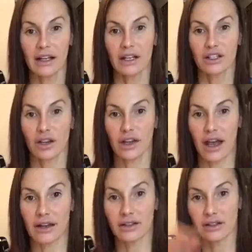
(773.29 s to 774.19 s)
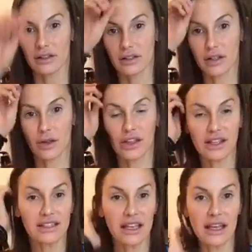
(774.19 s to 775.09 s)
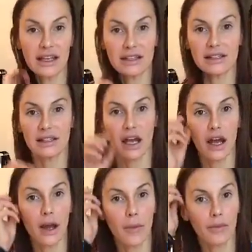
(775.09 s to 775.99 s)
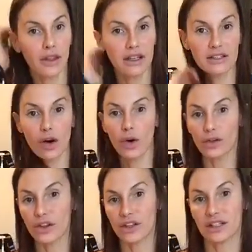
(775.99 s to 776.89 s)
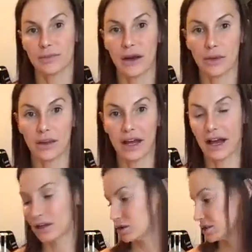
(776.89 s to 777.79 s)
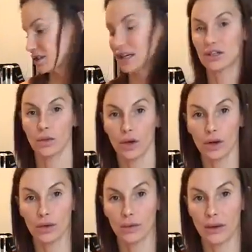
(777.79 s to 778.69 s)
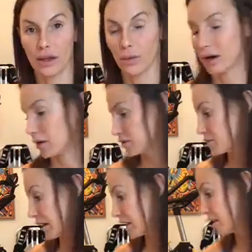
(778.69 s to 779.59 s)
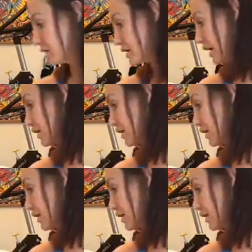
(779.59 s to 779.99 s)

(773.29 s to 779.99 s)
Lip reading: So yeah, so this is, these are all the things, by the way, that I used to take to work with me when I was back in the day.